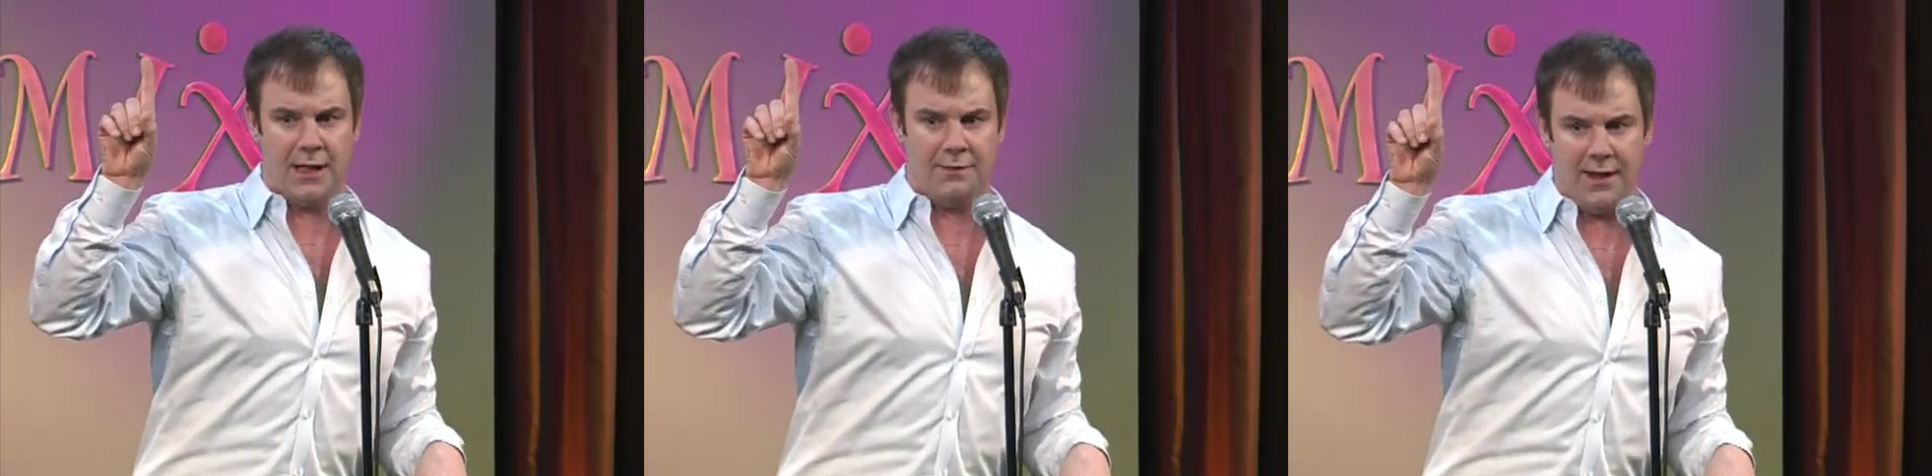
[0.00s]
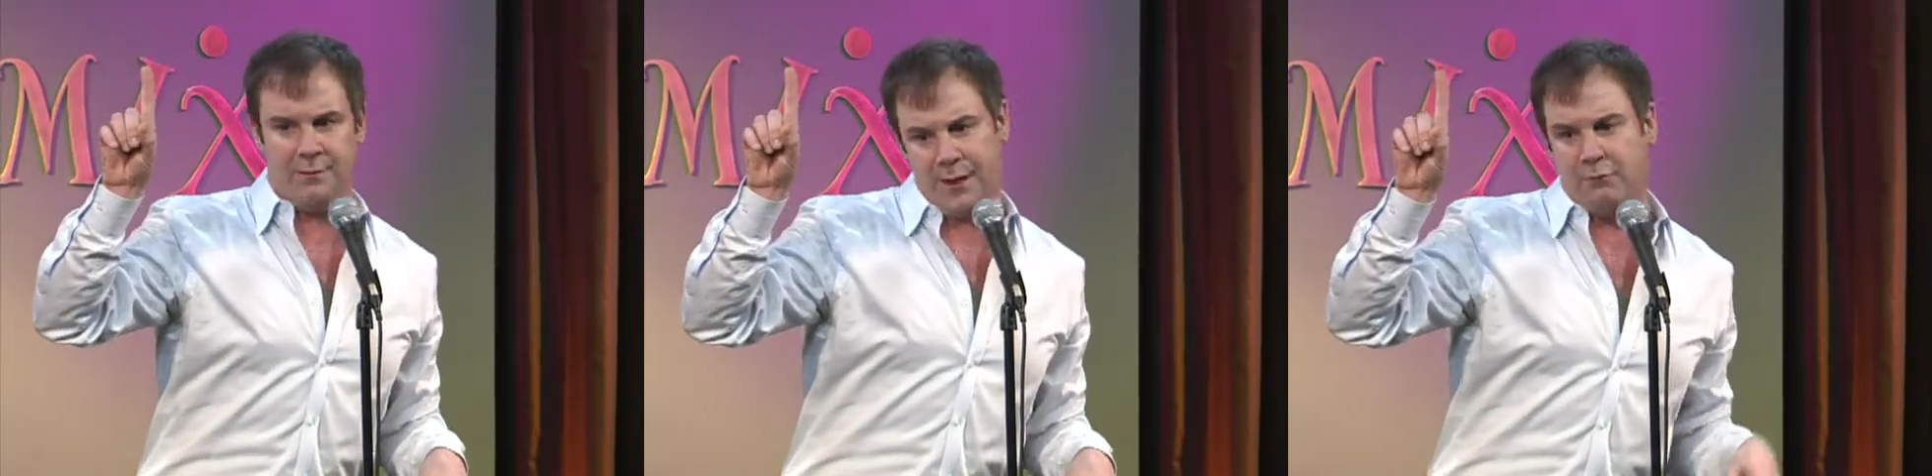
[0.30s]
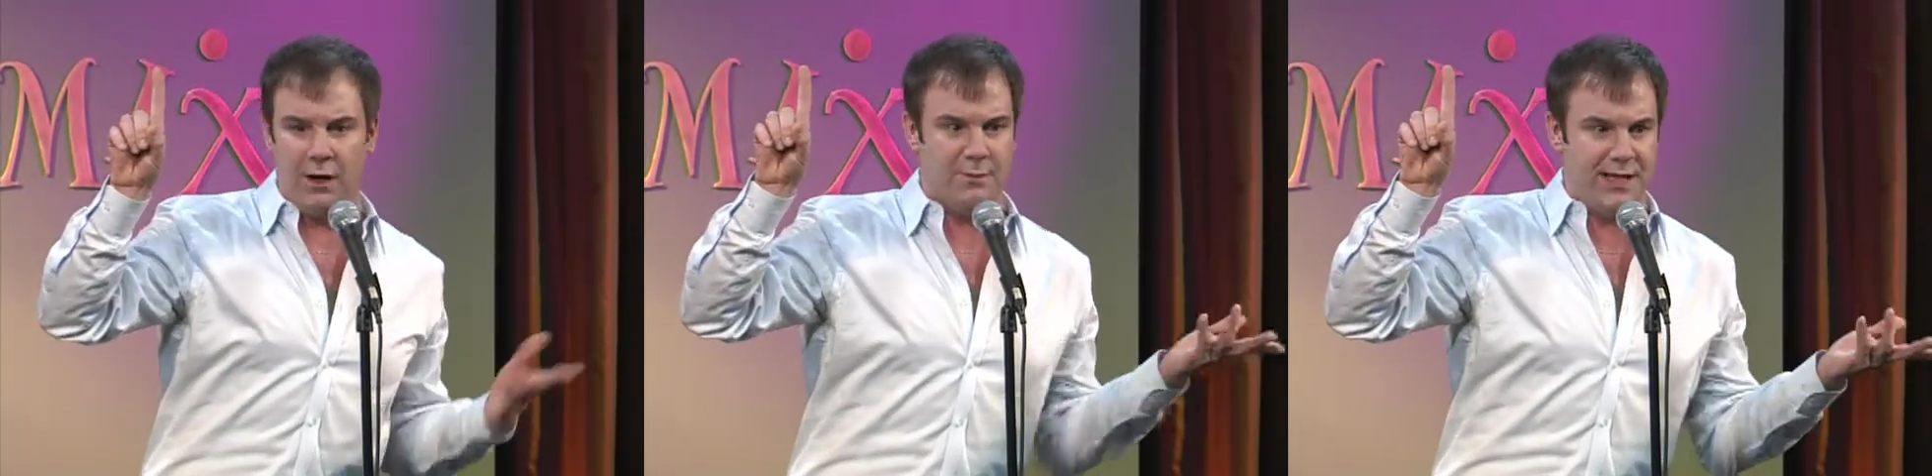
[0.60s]
I think of
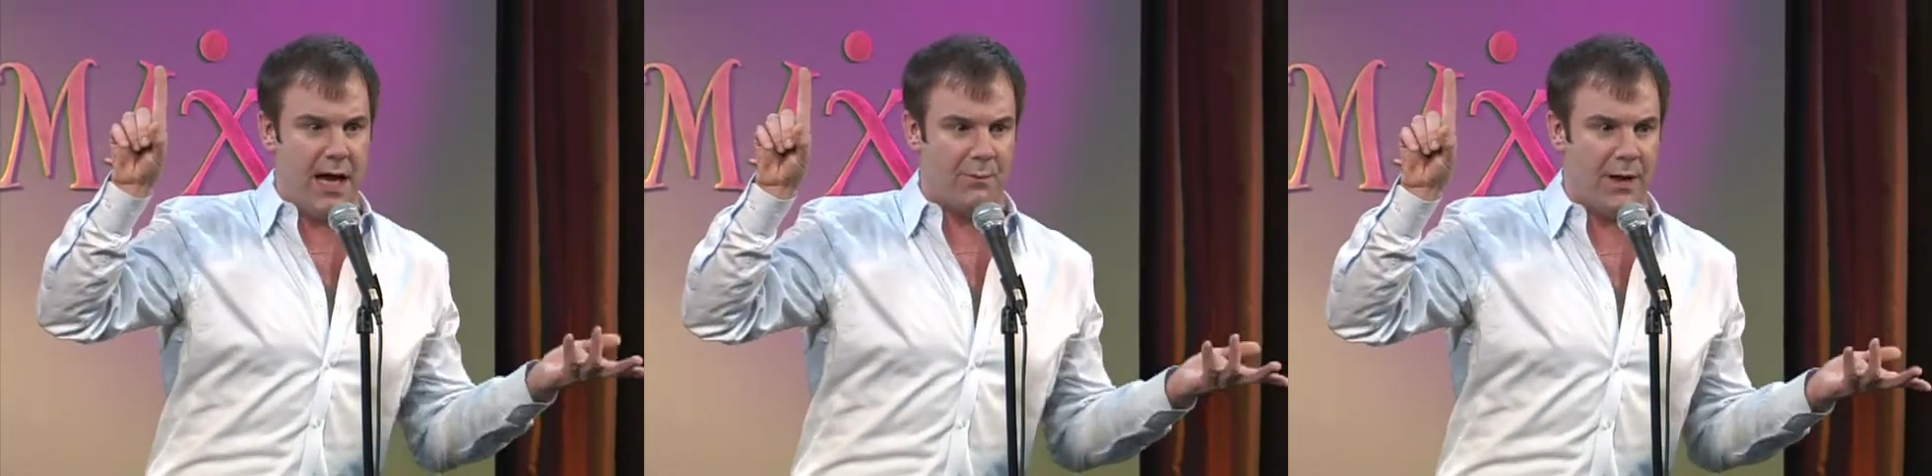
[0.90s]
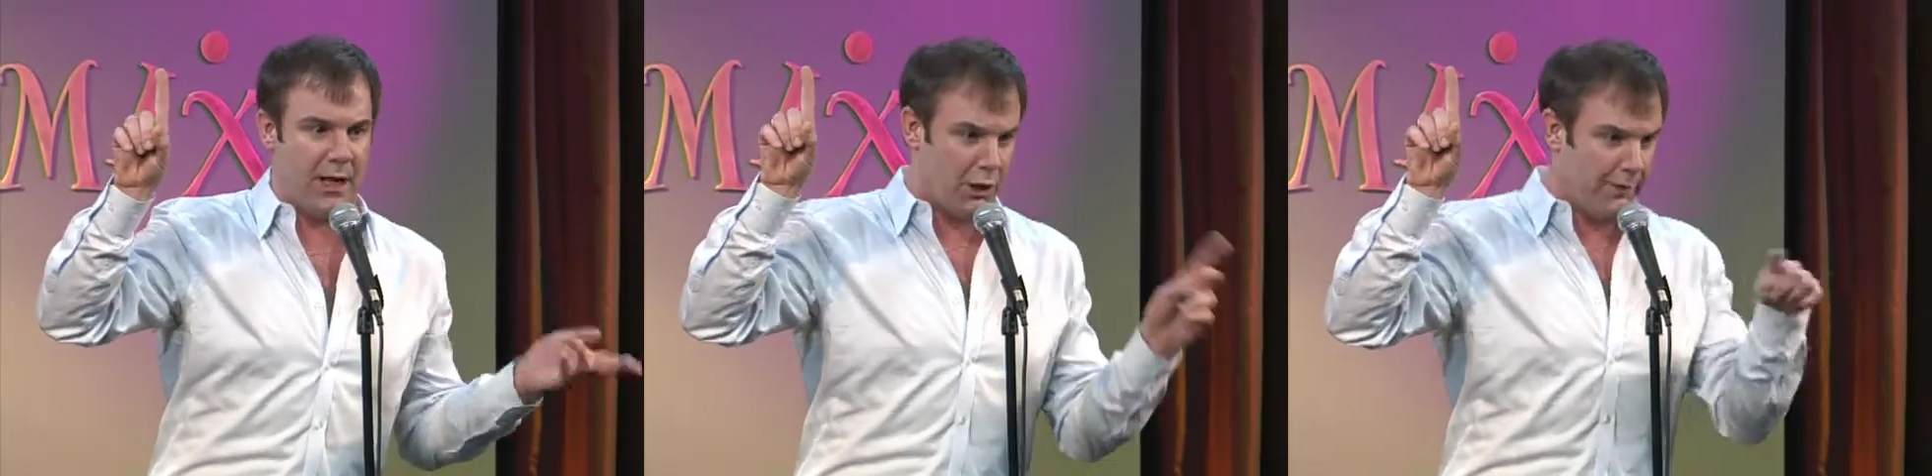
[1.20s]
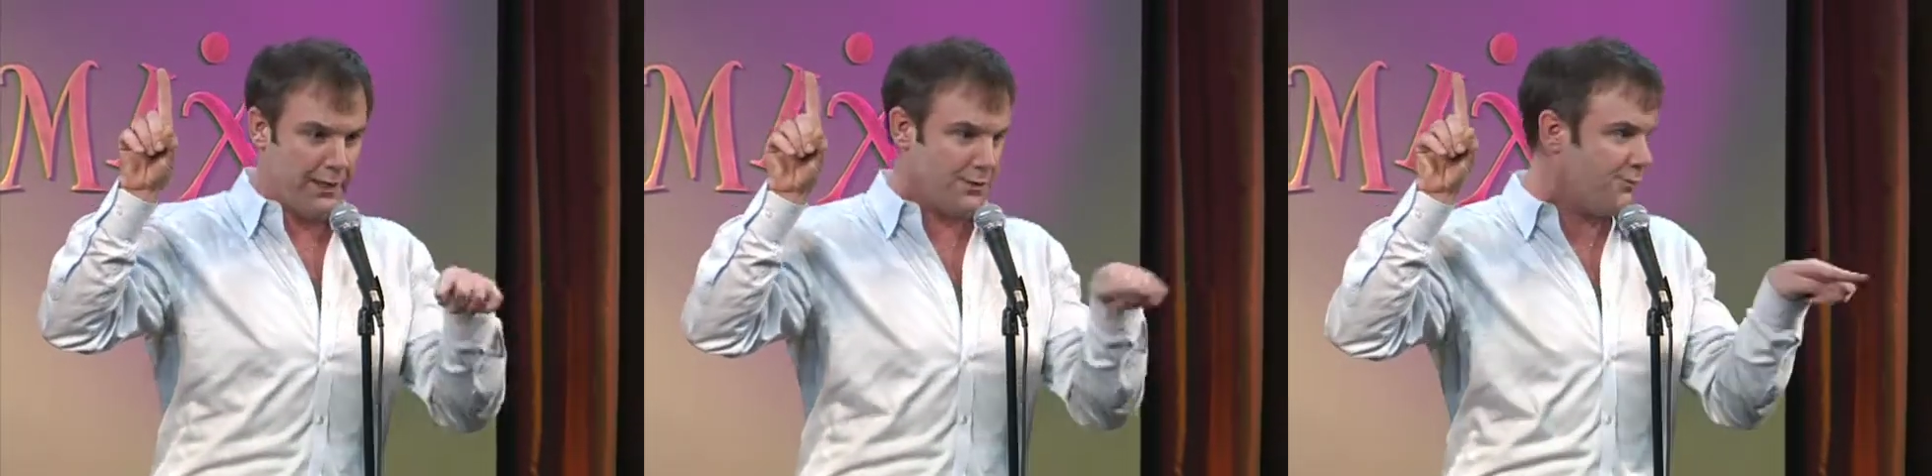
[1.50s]
being rubbed down by a
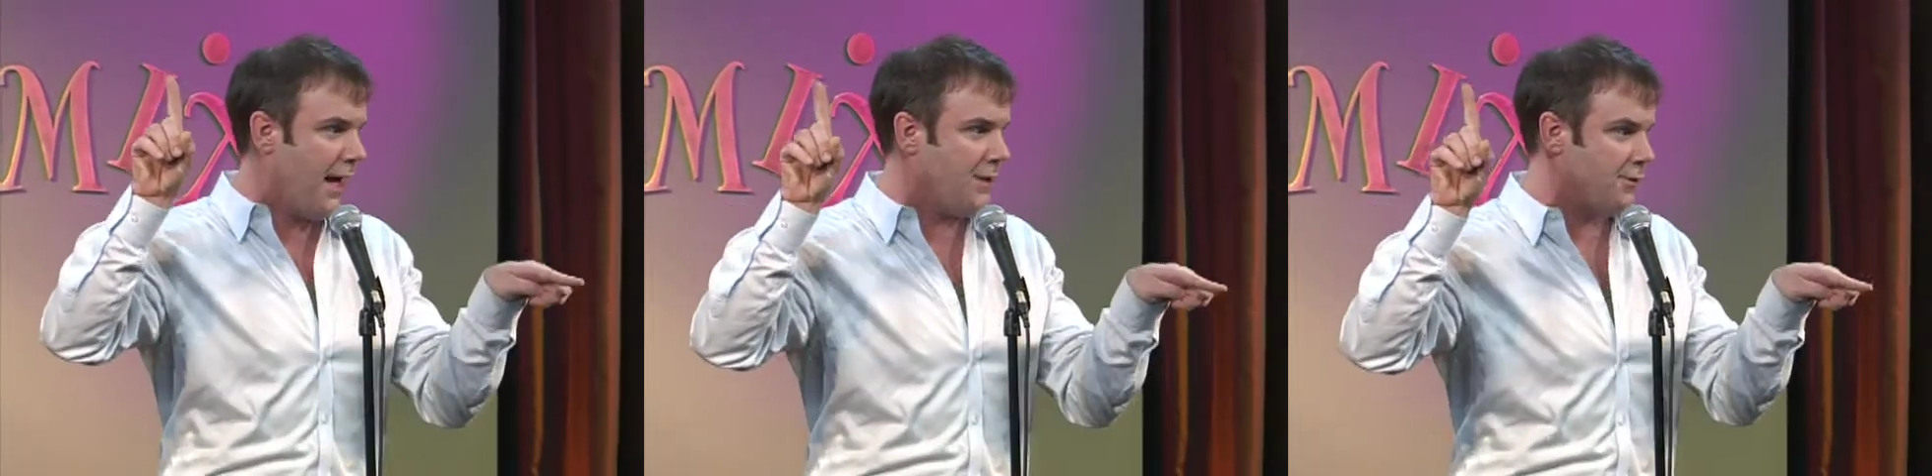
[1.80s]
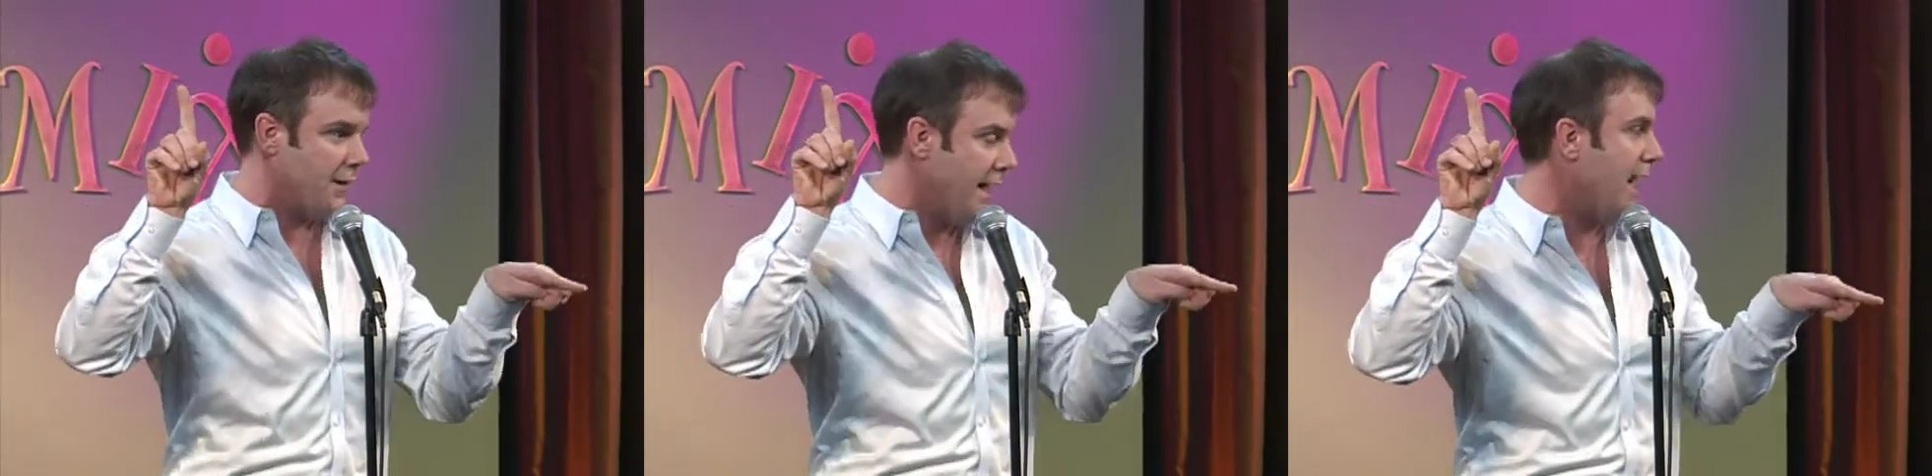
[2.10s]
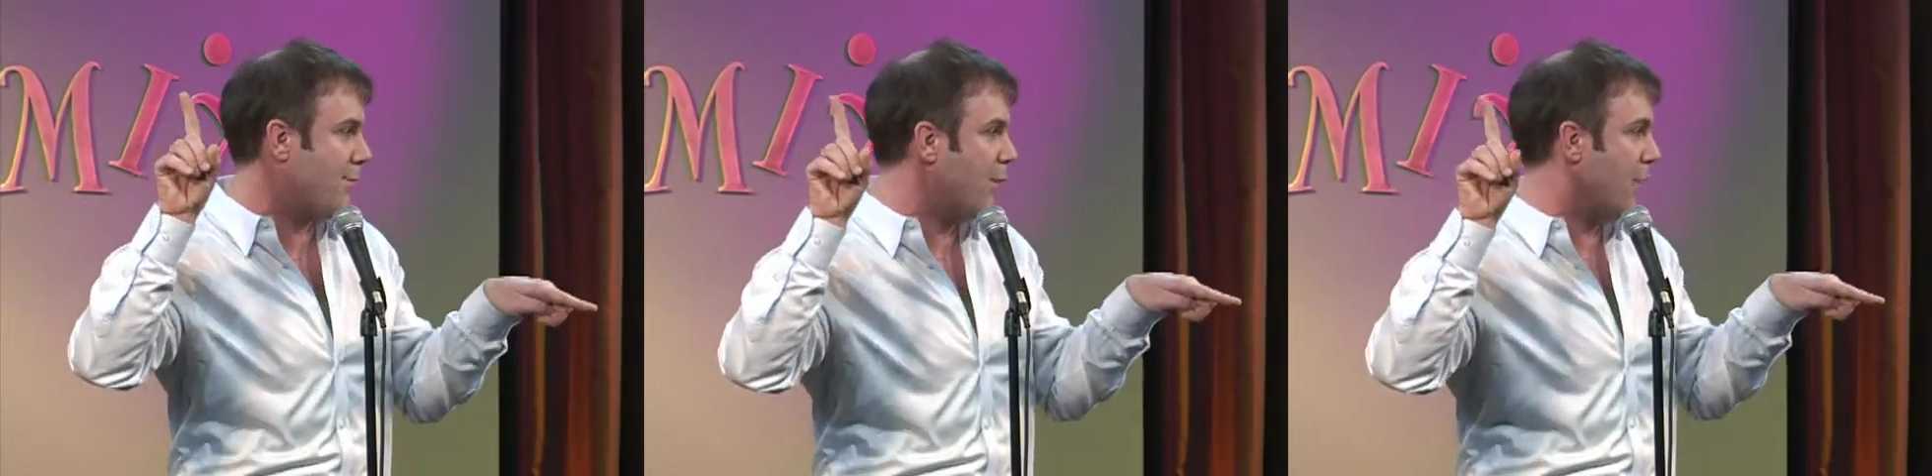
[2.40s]
Korean stranger in an
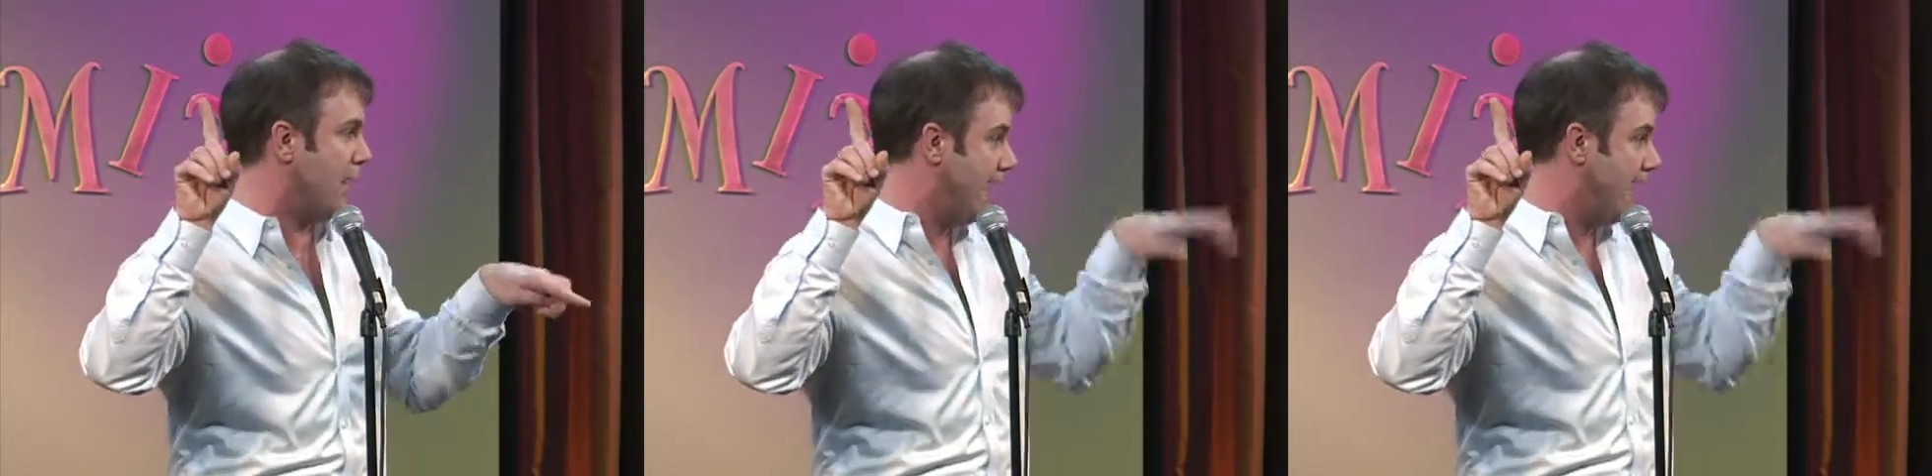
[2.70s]
airport.